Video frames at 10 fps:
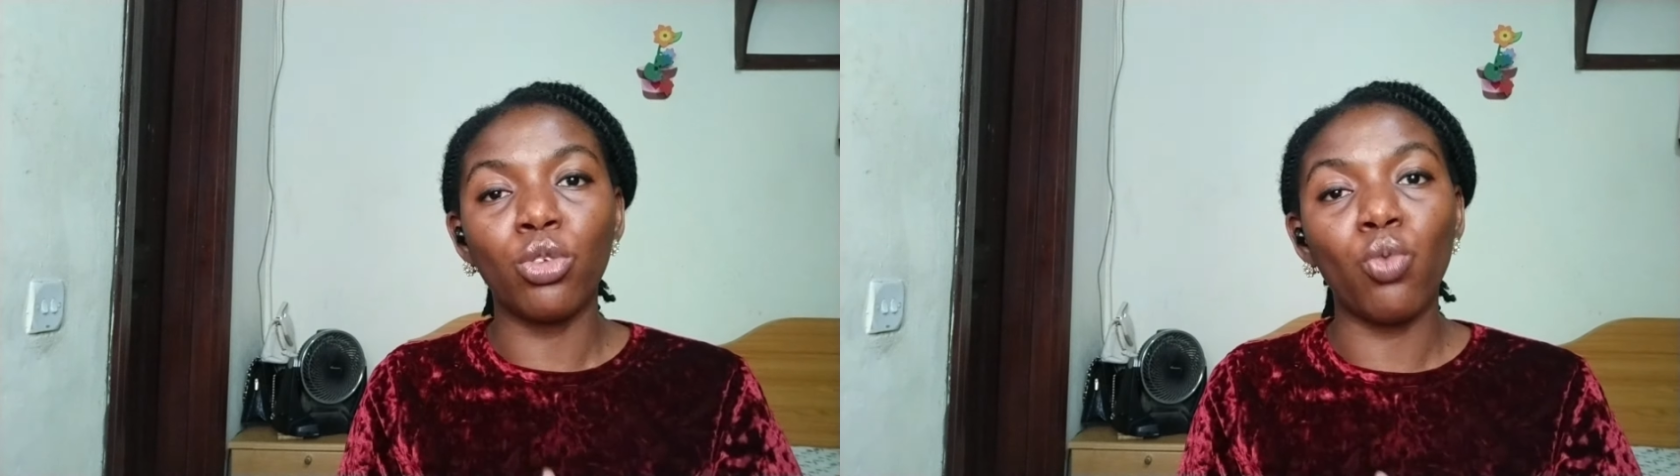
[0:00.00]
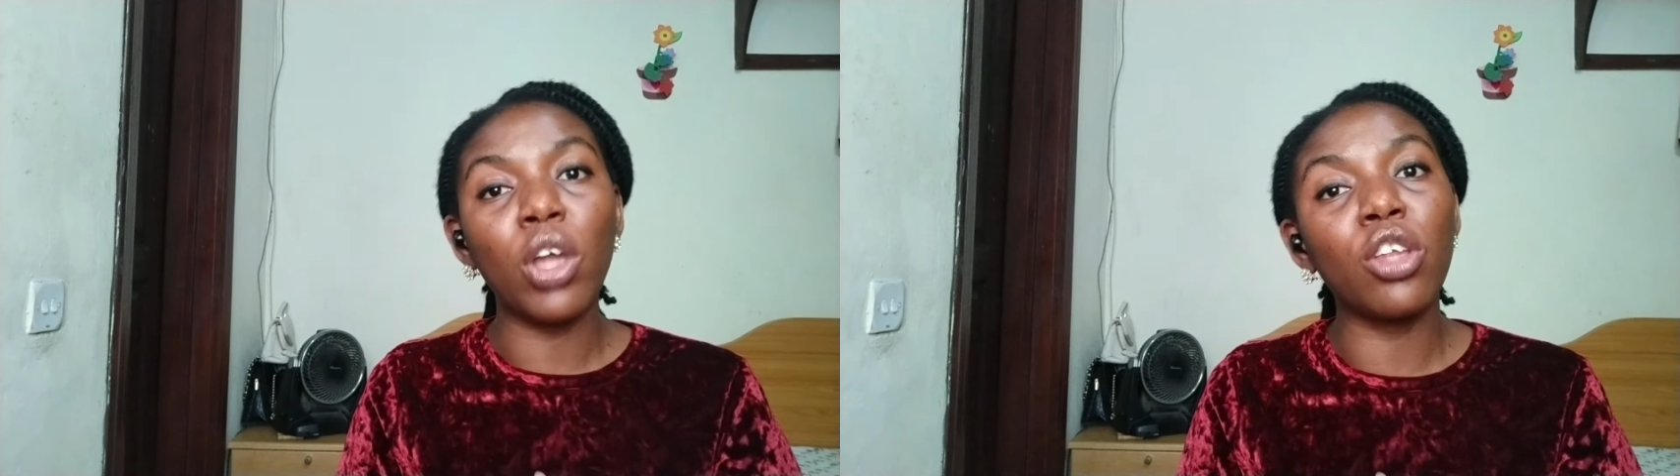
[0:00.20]

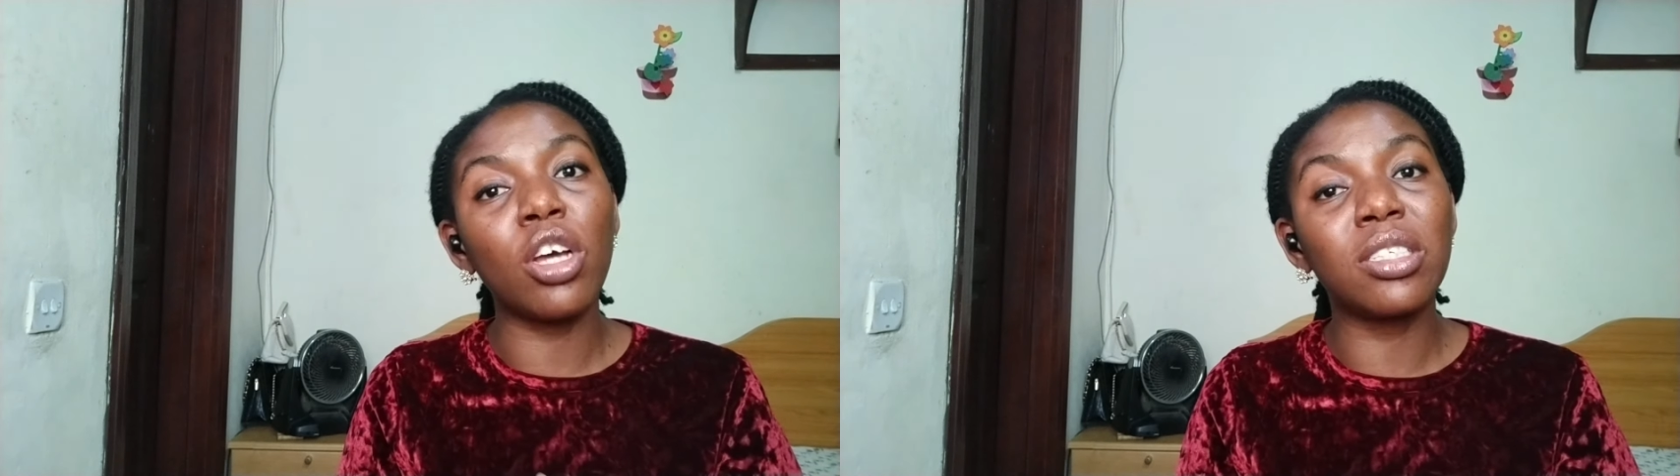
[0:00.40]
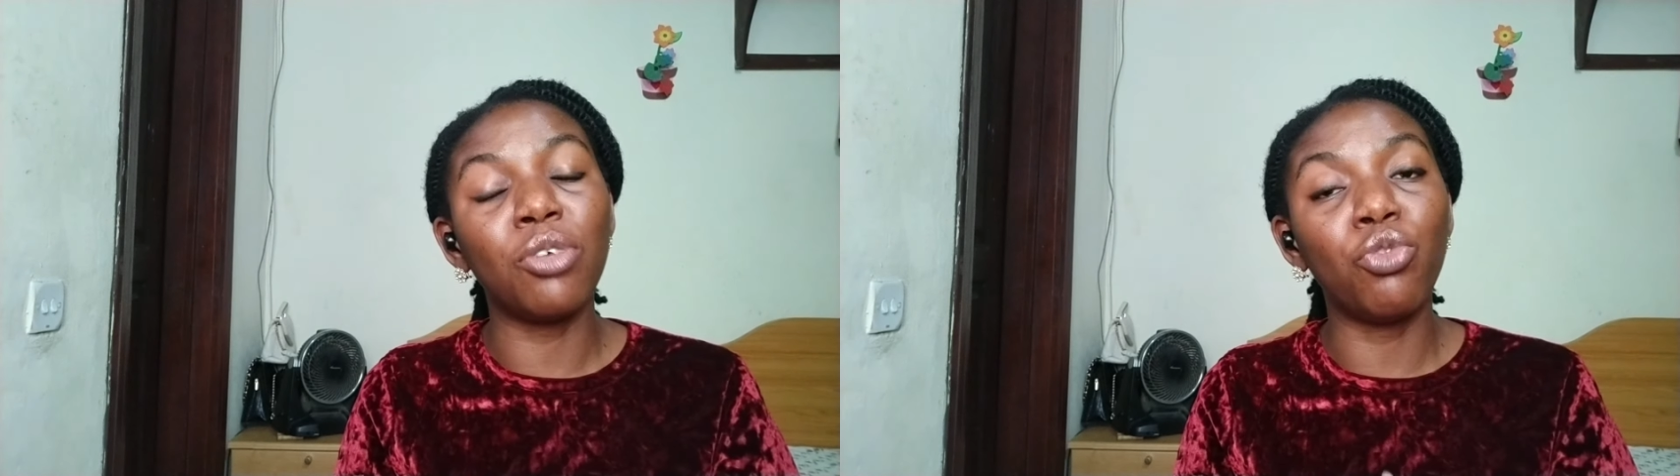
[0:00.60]
What
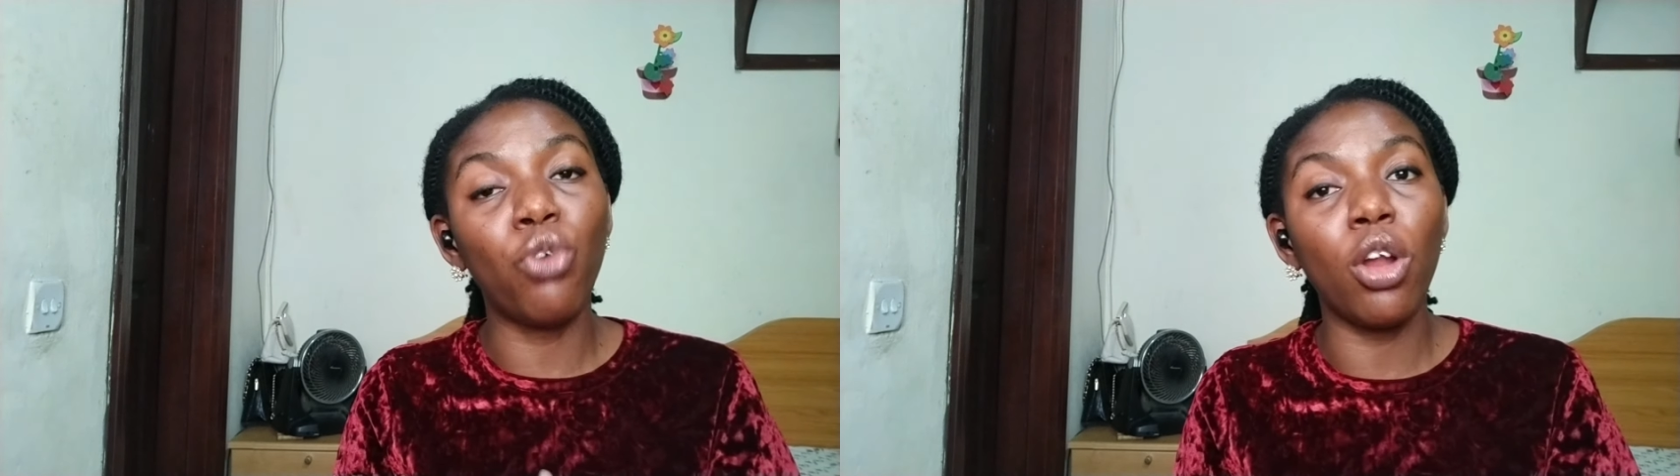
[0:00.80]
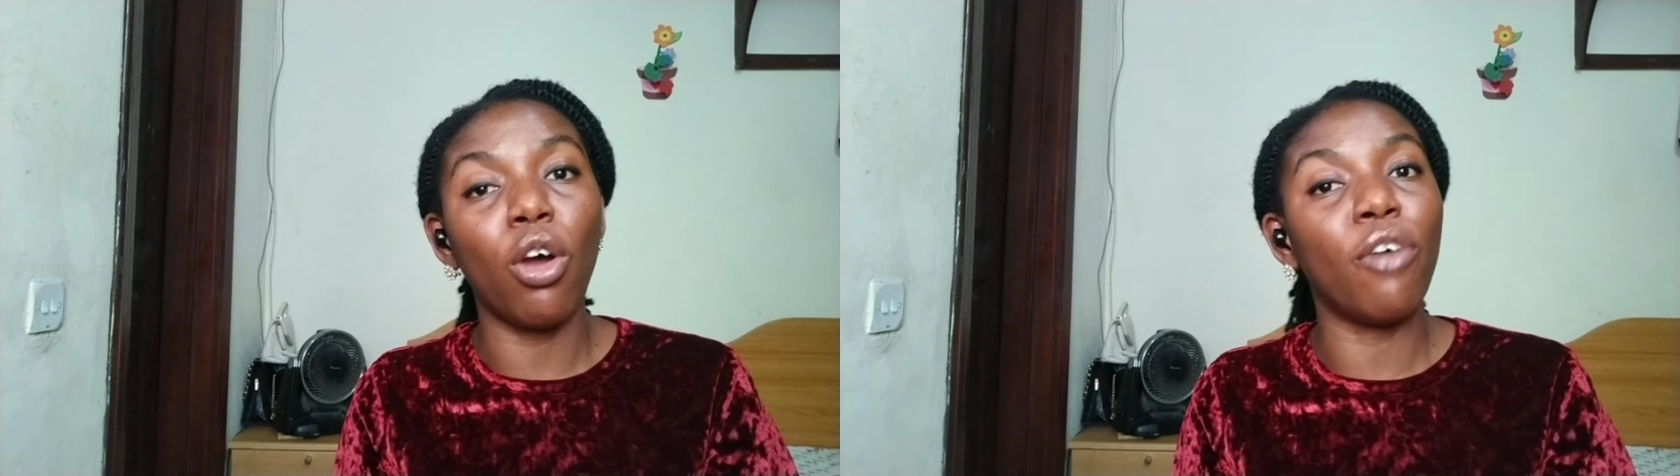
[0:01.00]
does the
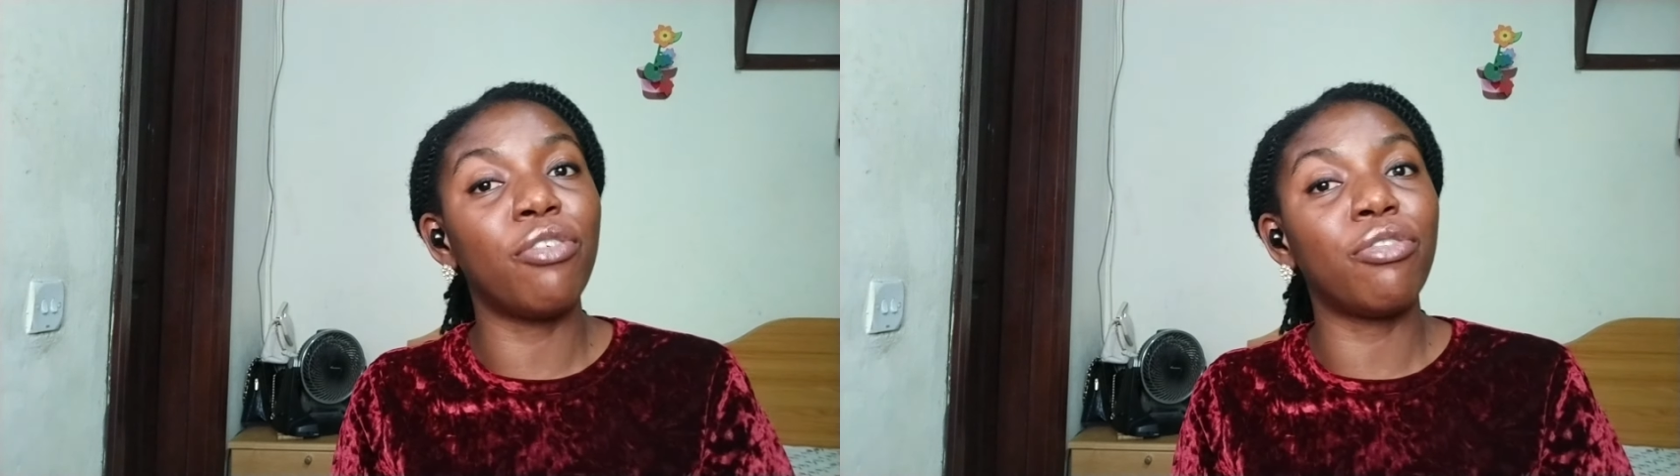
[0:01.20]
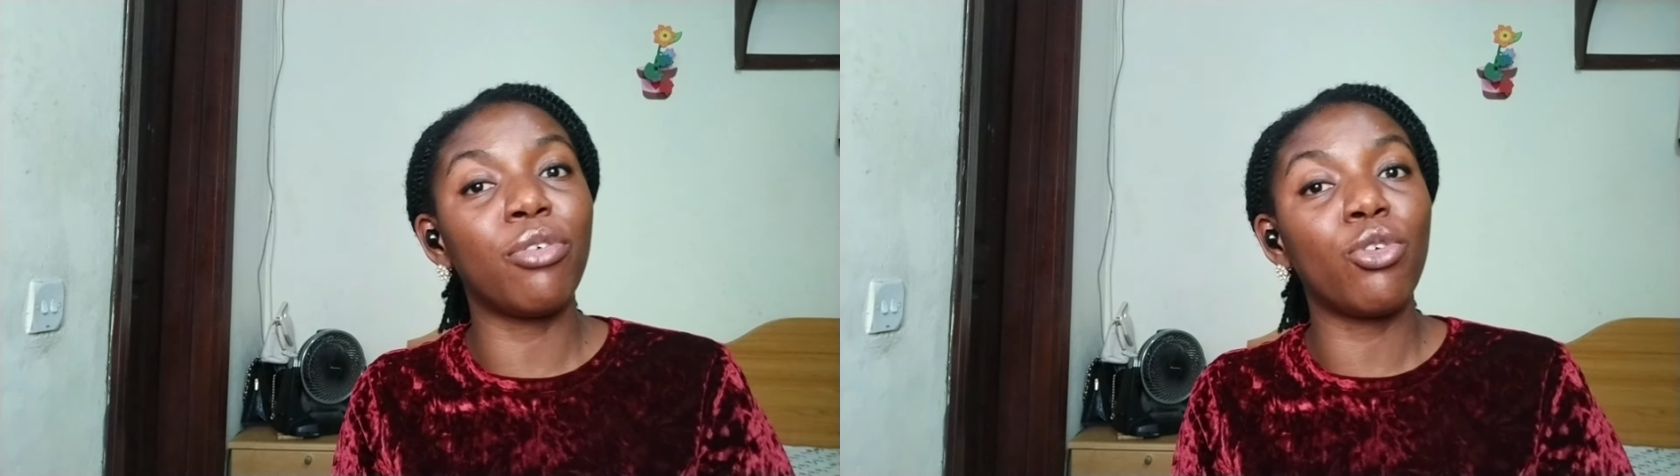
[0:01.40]
role
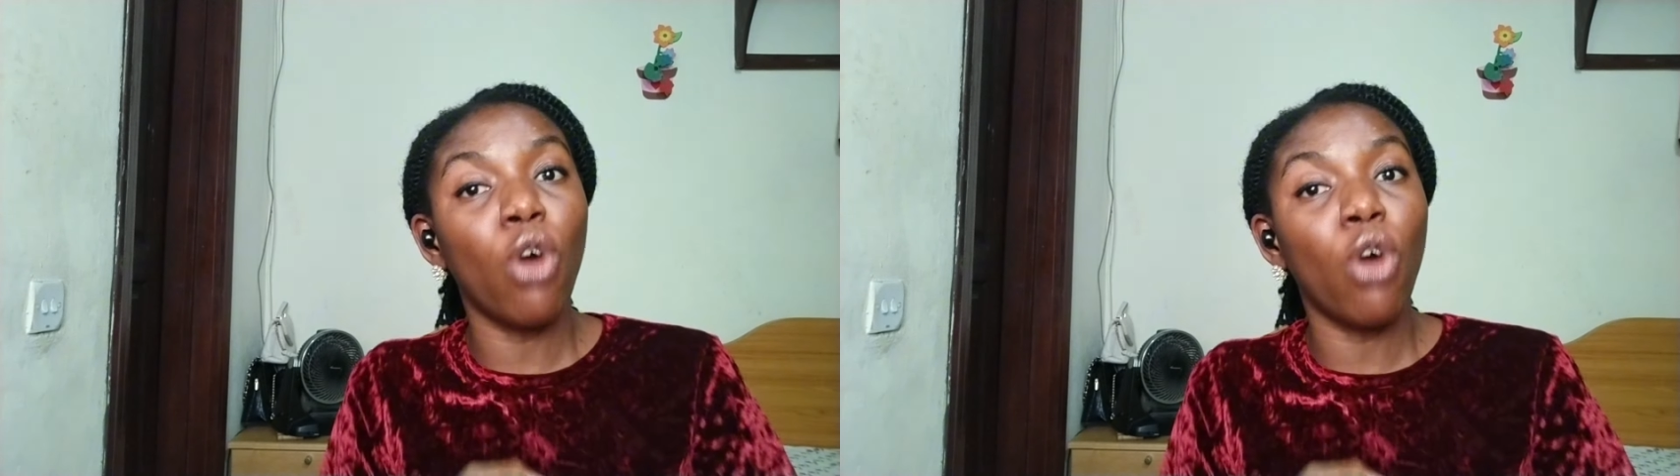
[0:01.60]
of